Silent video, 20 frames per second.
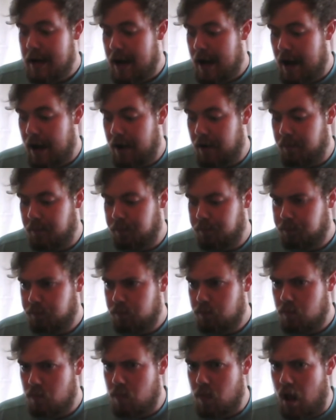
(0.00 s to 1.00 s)

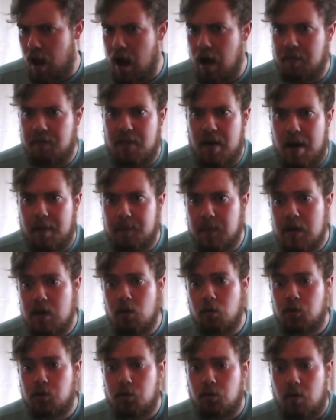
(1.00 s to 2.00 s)
After that,
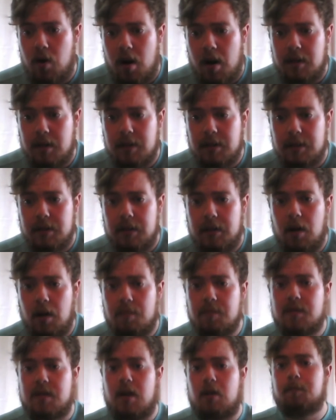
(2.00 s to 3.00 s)
Io Shirai
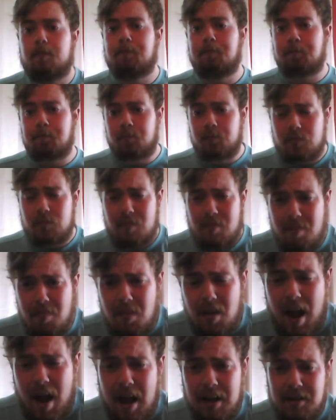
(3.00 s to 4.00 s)
comes out
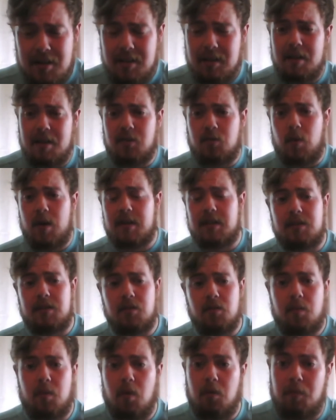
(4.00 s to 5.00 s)
and just lays waste
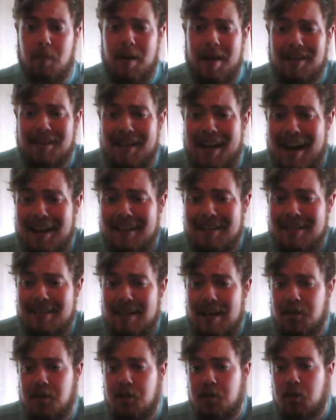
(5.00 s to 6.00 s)
to both Bayley and
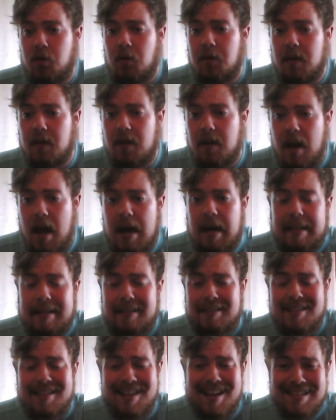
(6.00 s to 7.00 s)
Sasha, showing that
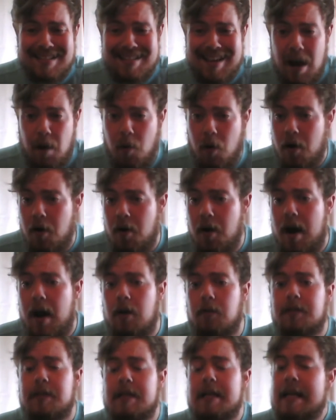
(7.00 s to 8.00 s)
NXT is now her
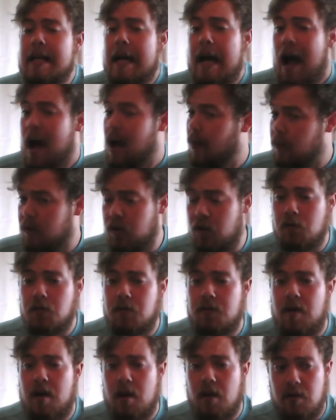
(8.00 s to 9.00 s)
house. I'm a
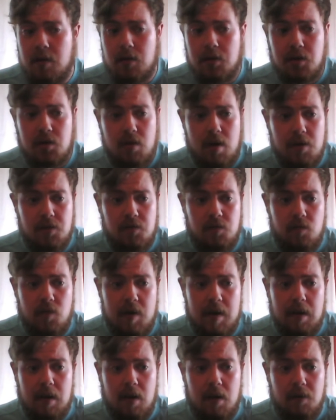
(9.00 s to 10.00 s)
huge fan of Io Shirai.
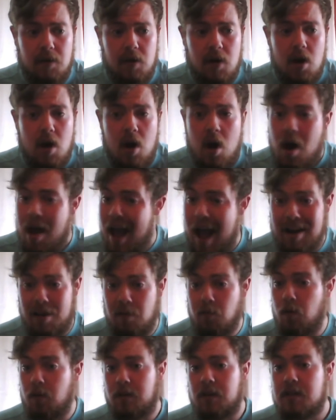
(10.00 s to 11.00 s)
Really love any
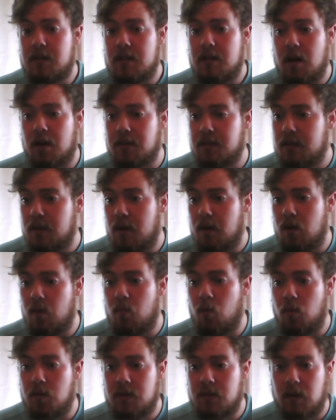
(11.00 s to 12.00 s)
work that she does.
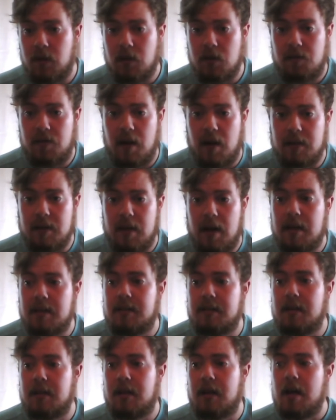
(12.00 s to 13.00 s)
Always think it's
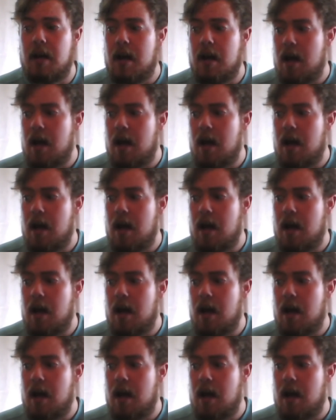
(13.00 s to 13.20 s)
fantastic.